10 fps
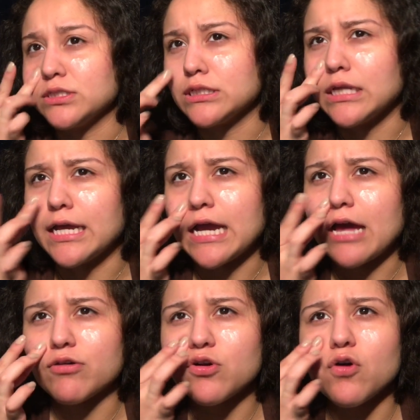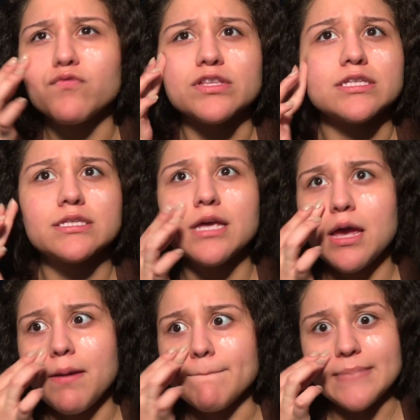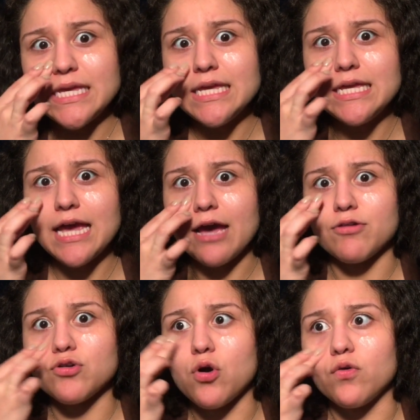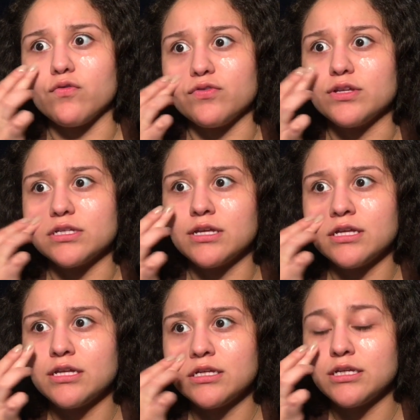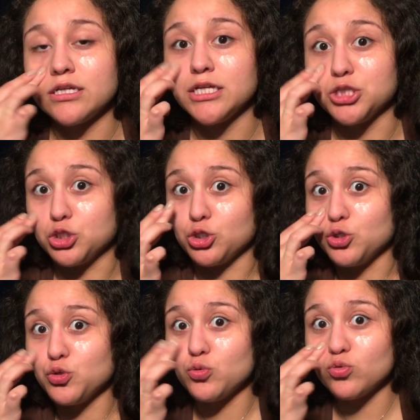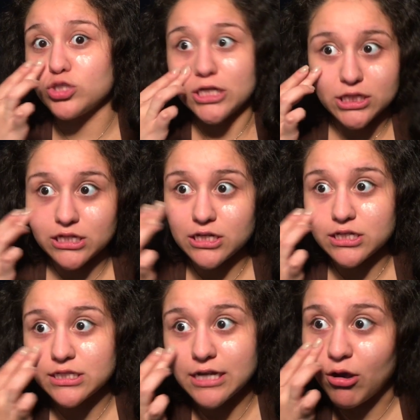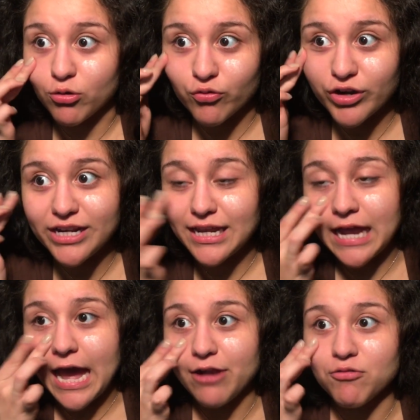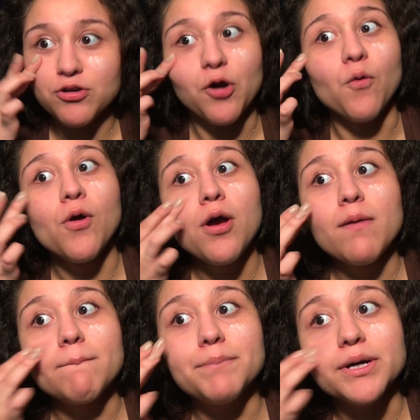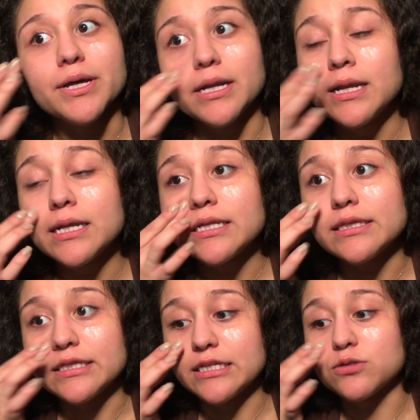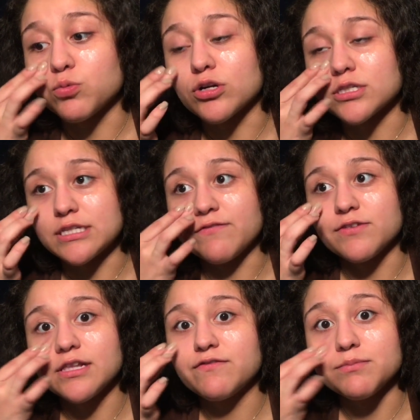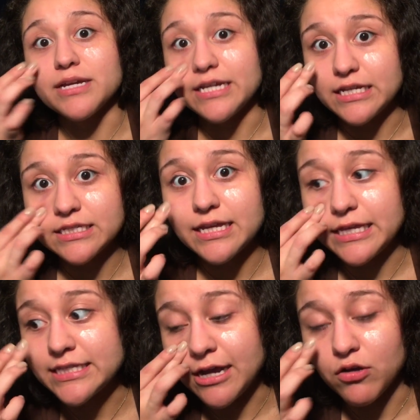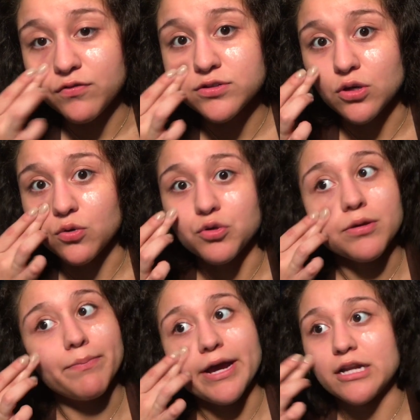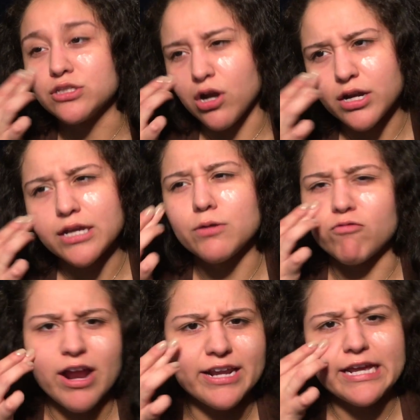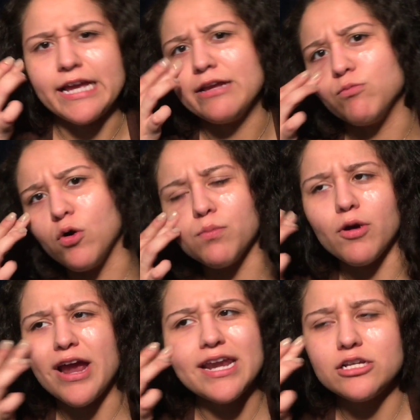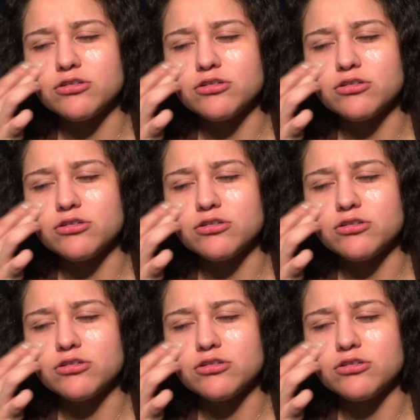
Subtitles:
reason. Like, I don't know if it's me, I don't know if it's you, say it's us and I'll agree, like, I don't know, but this works definitely for me, and it's e.l.f., so you can buy it at Target, Rite Aid, Walmart, any